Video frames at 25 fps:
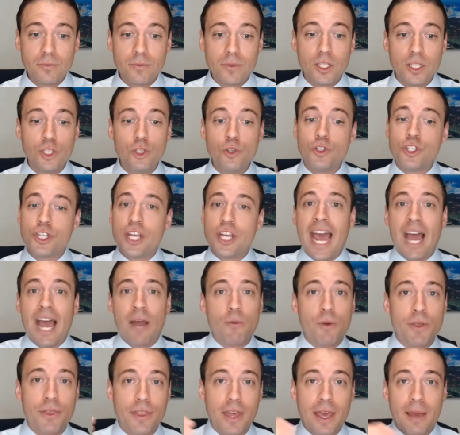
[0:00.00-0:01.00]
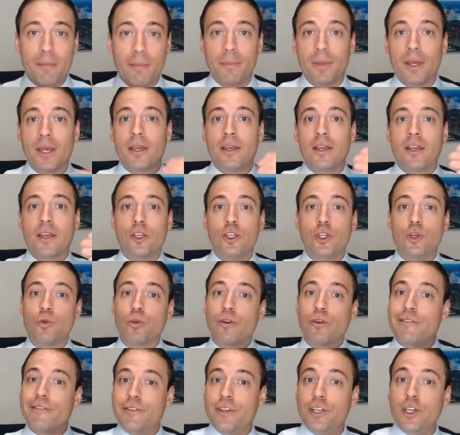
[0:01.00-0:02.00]
You chat with them. You
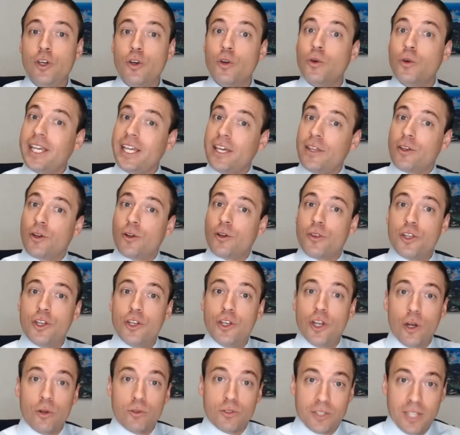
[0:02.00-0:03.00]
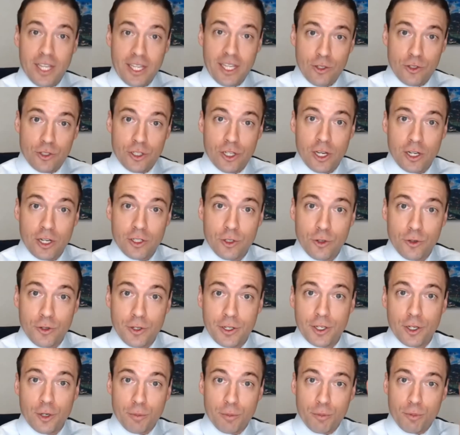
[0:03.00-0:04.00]
review either the notes that you took
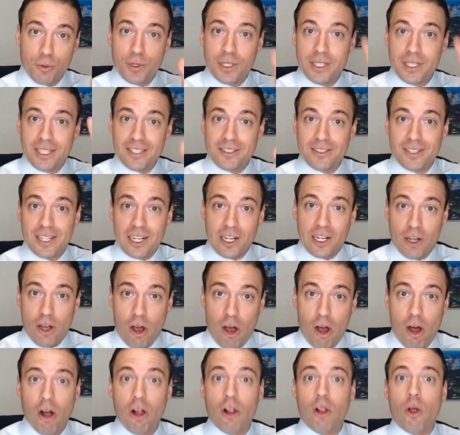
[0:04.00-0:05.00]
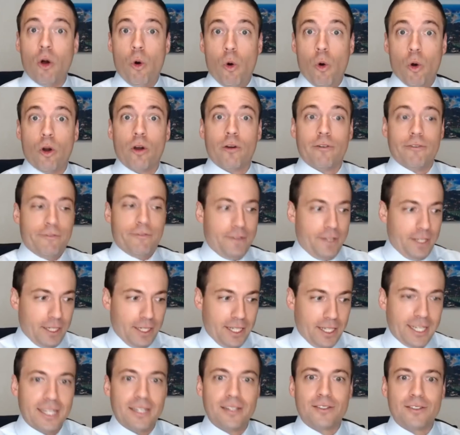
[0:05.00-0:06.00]
during your pre-listing call or fill
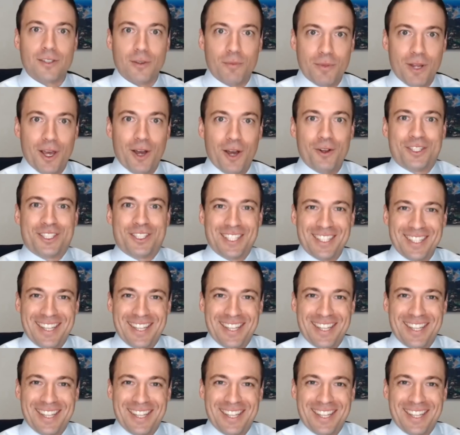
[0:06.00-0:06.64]
in some notes